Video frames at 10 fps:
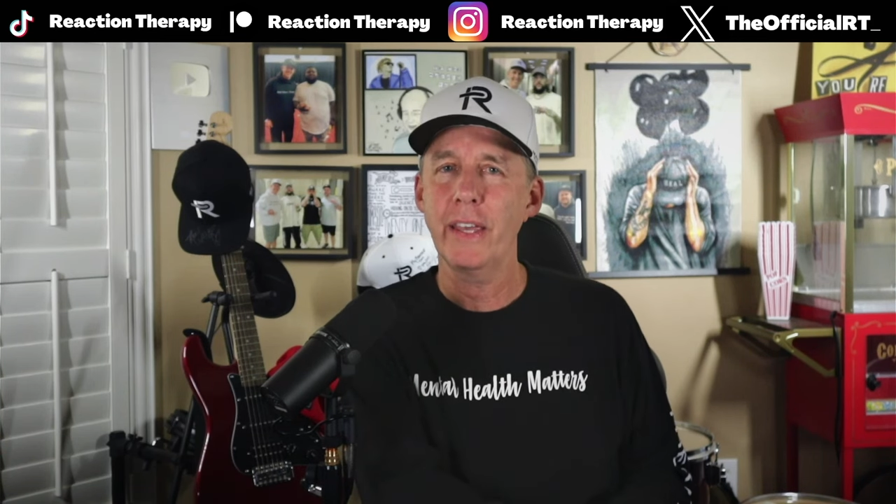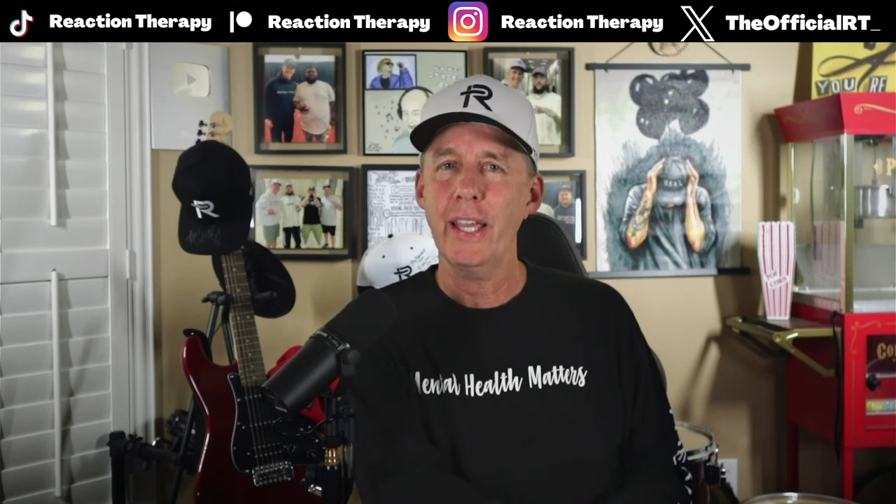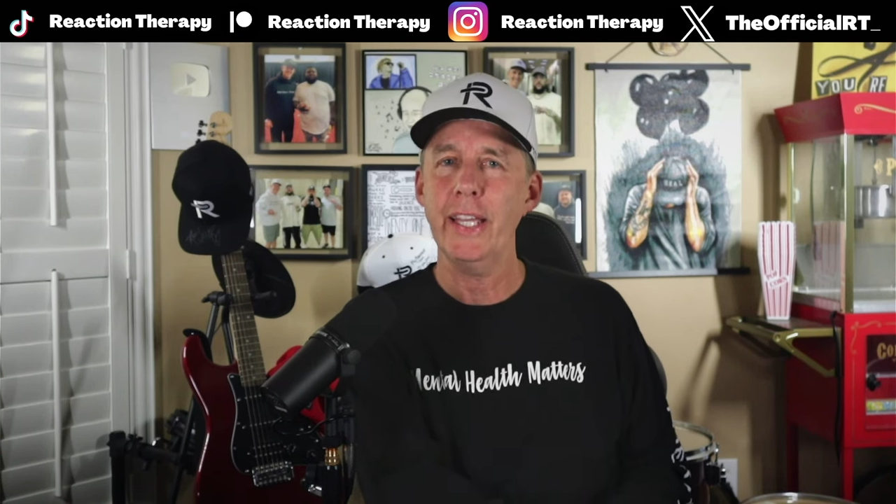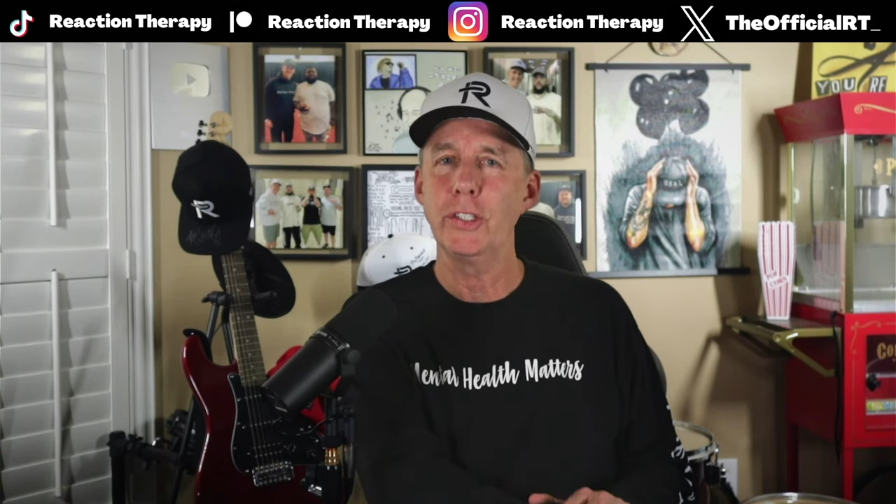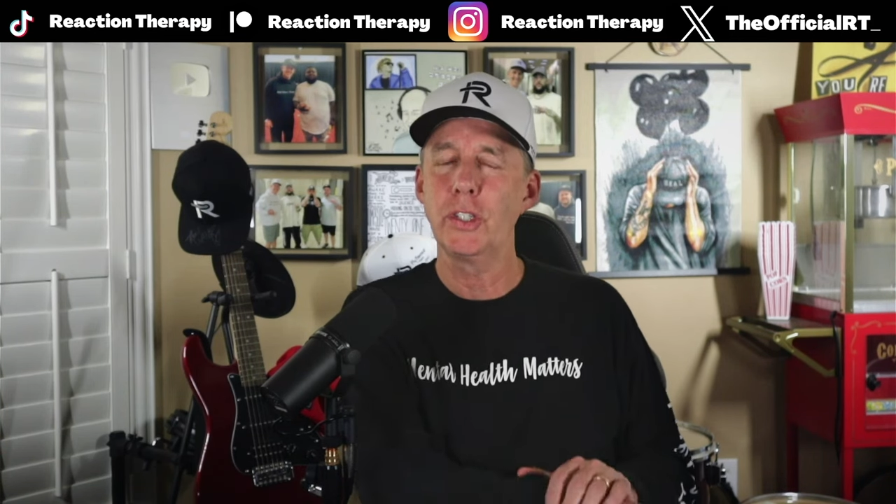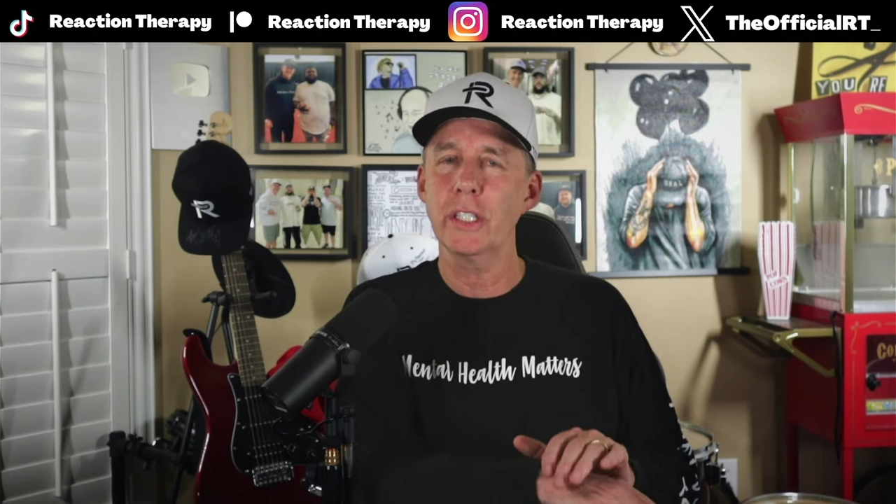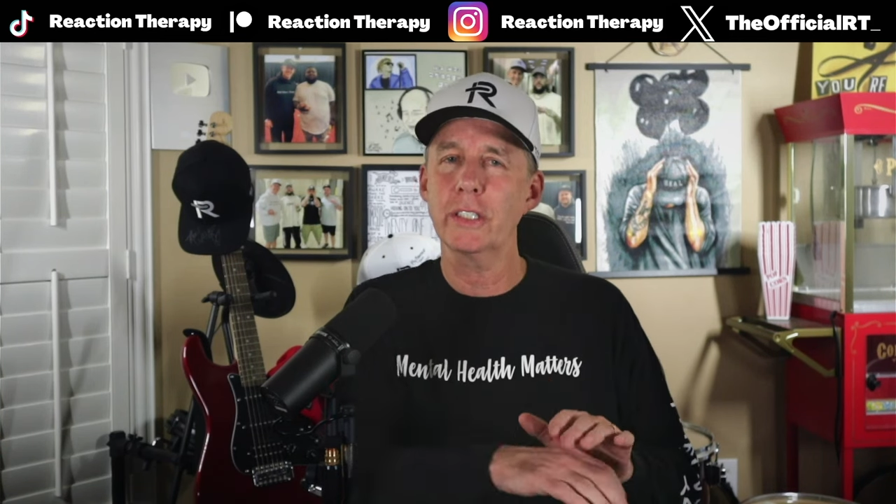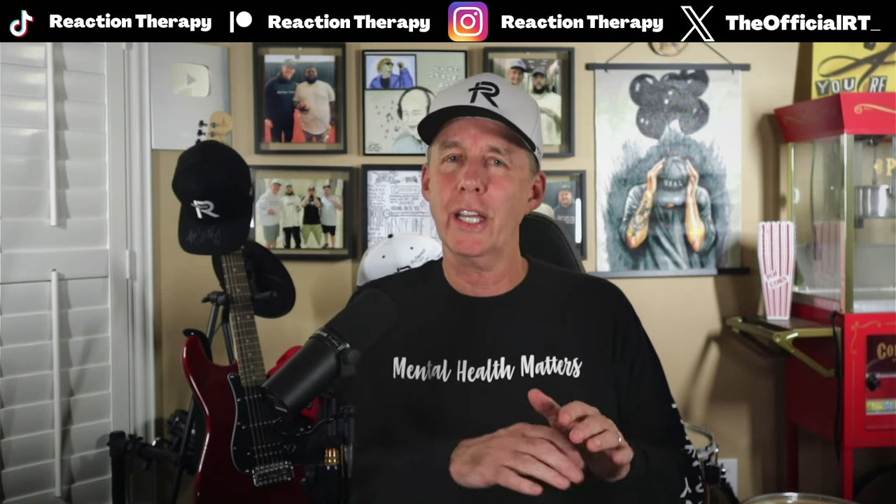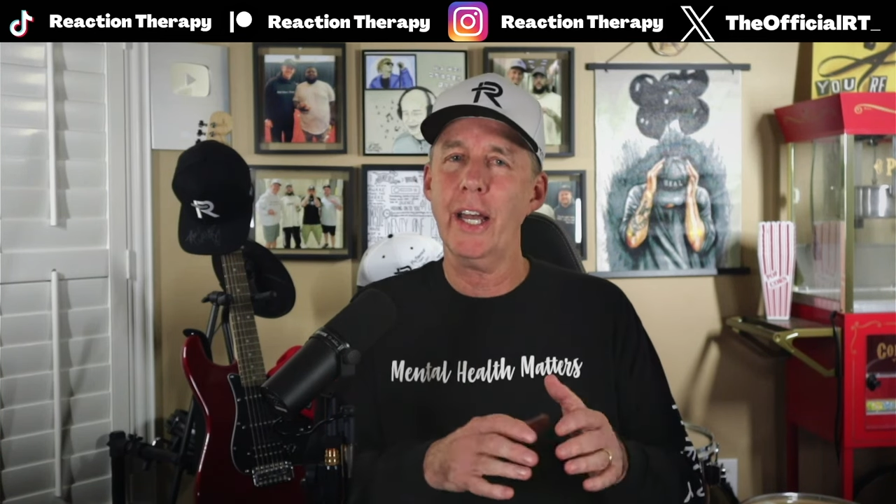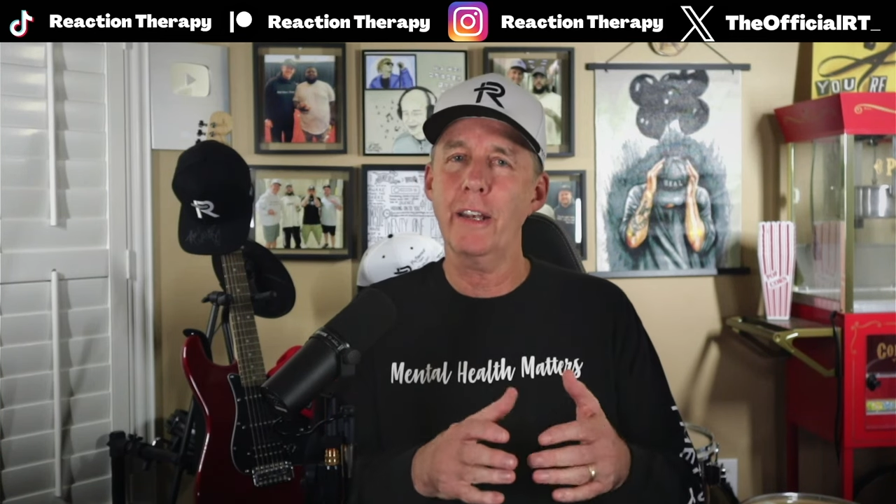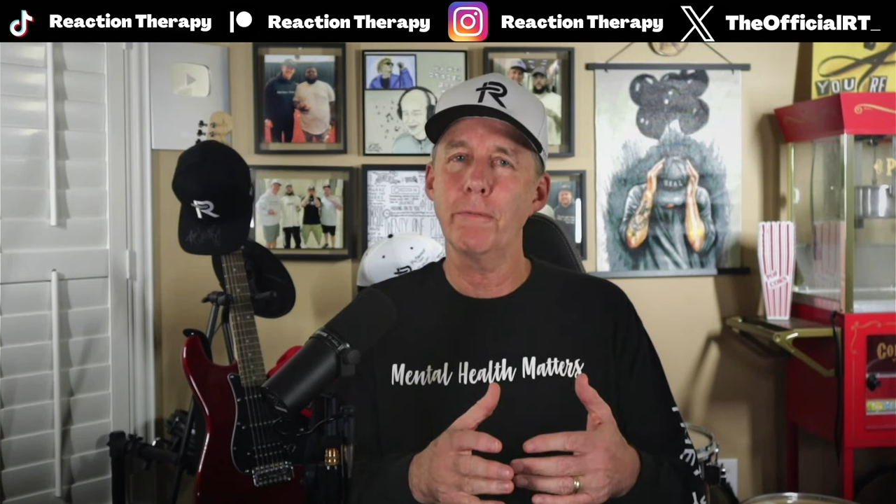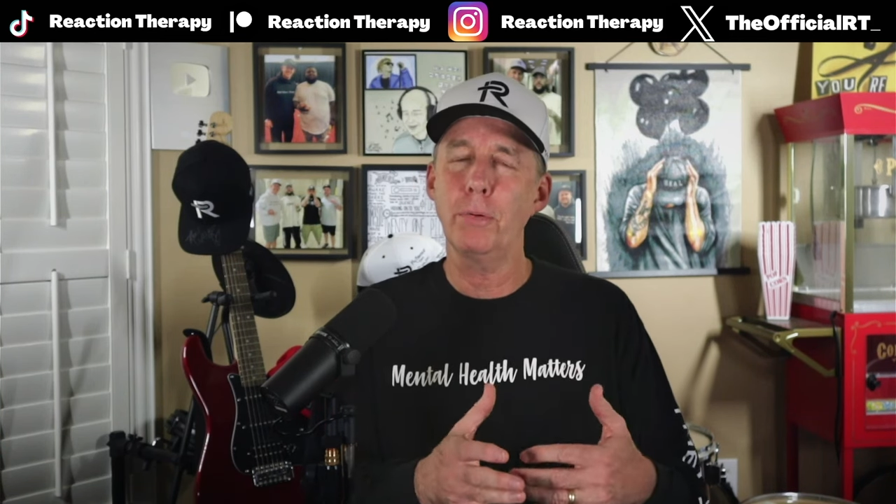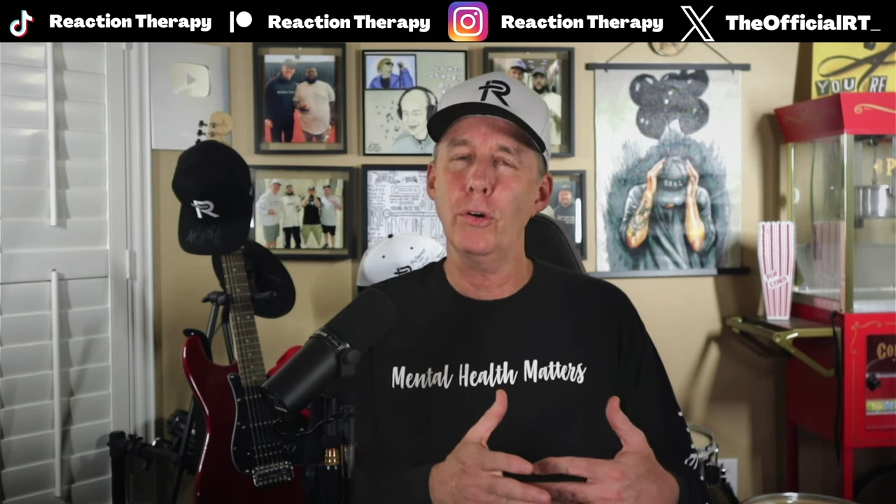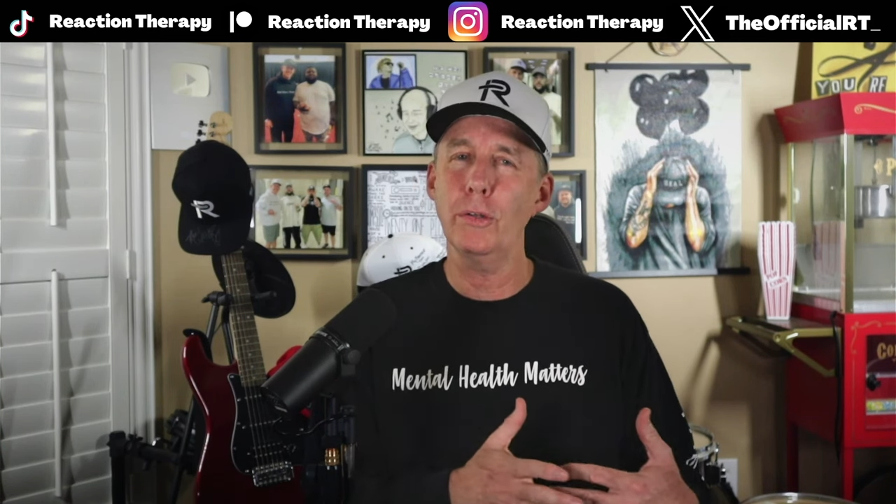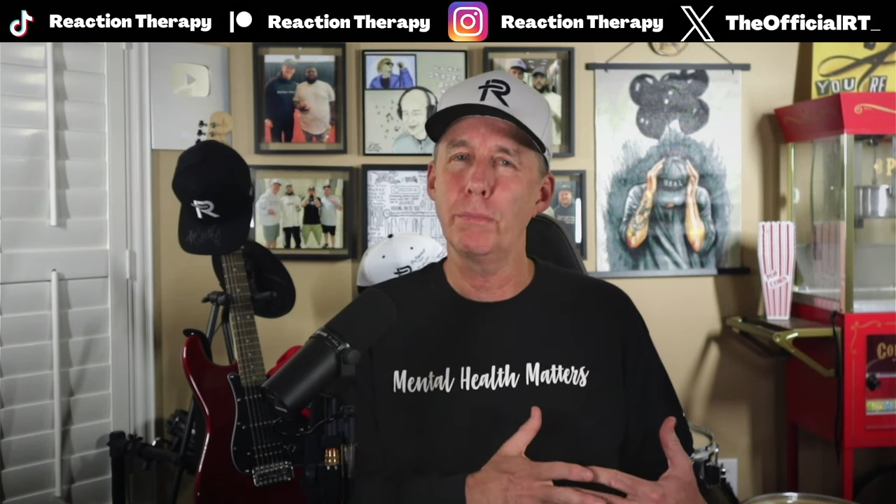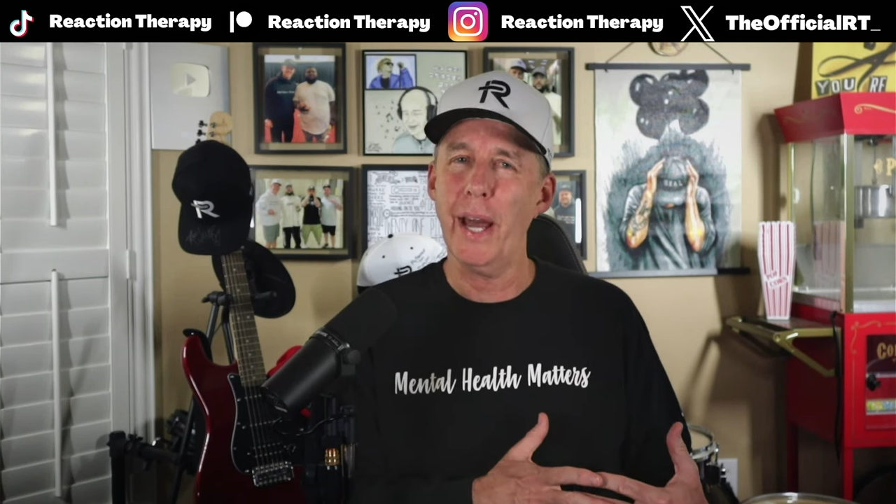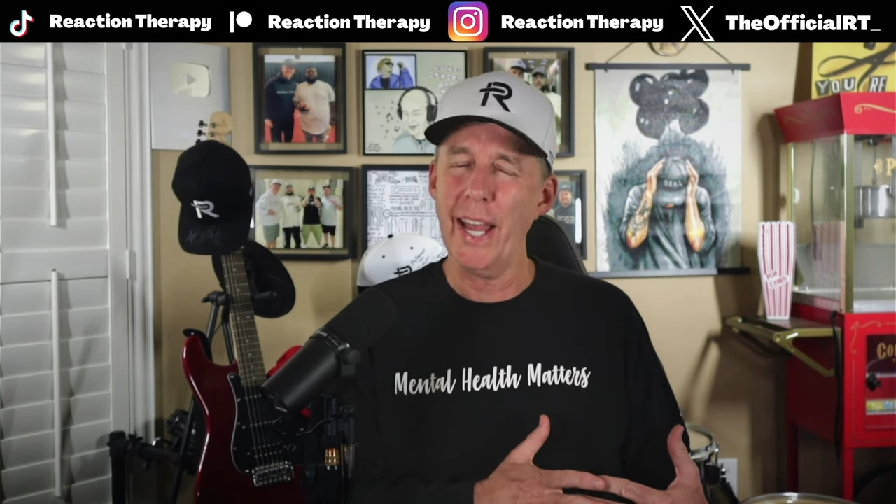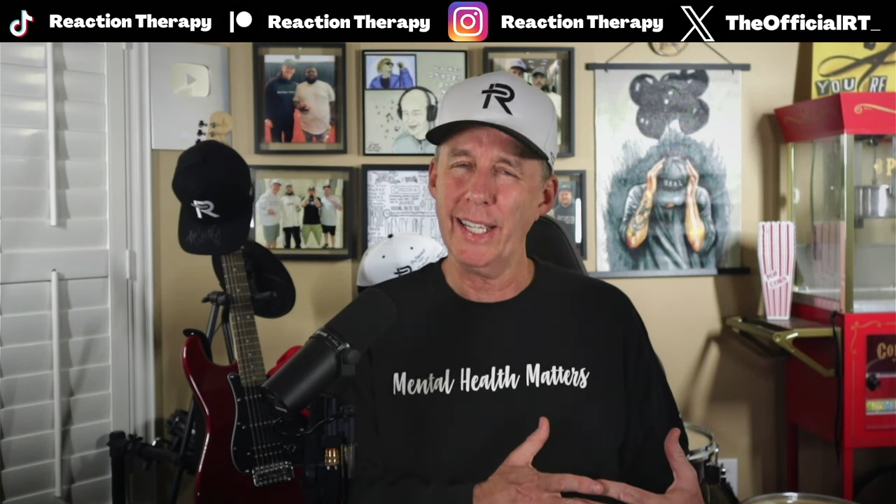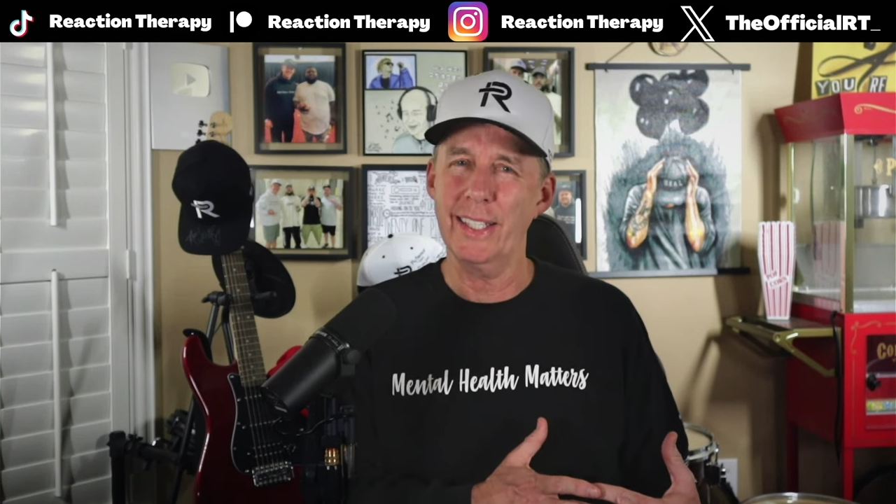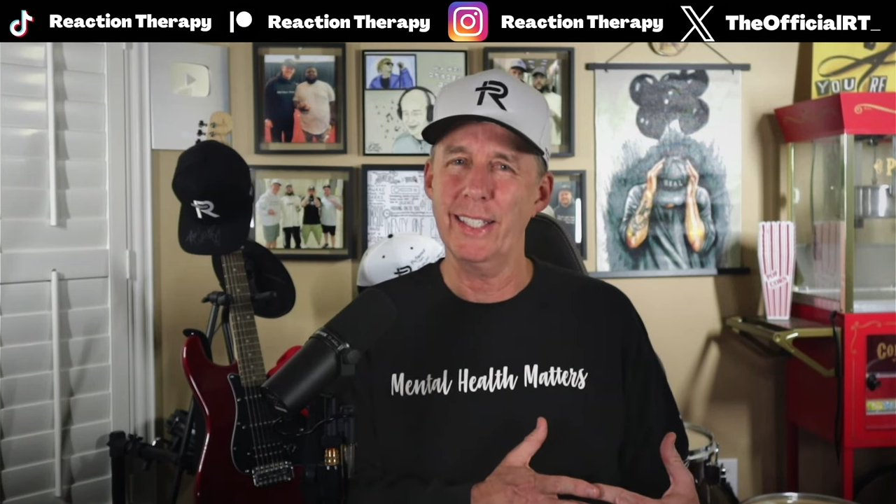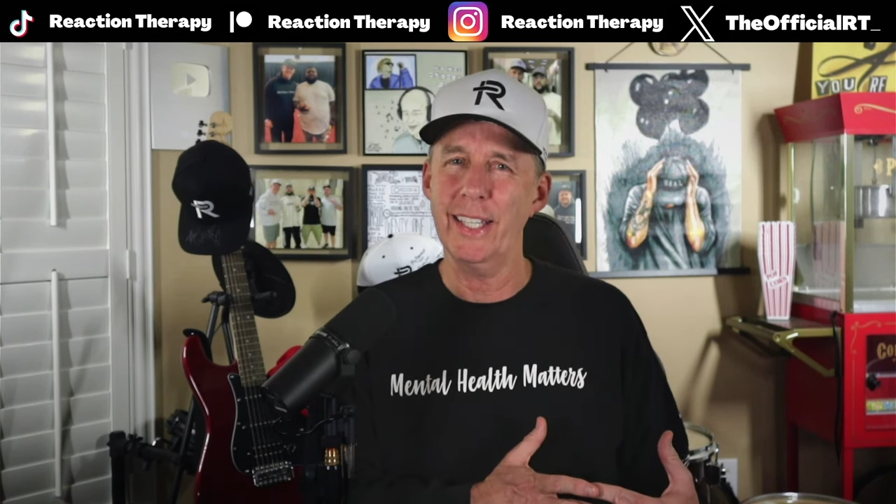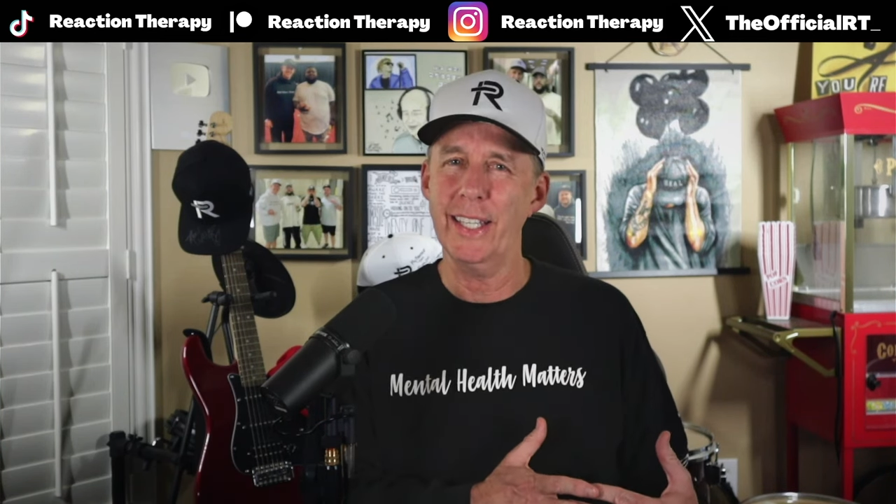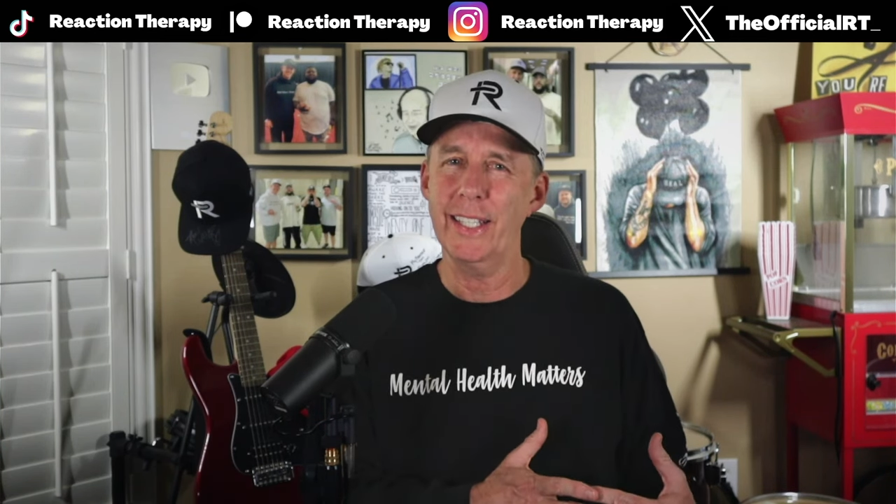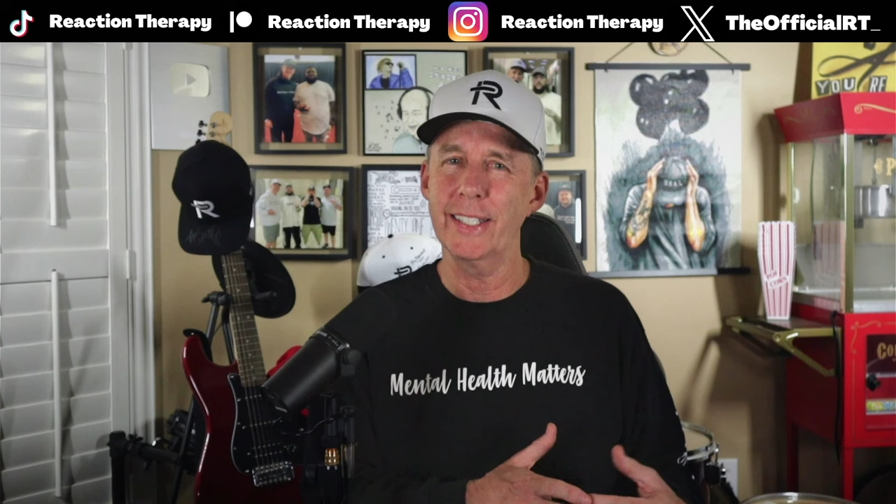he just kind of pulled back at the end.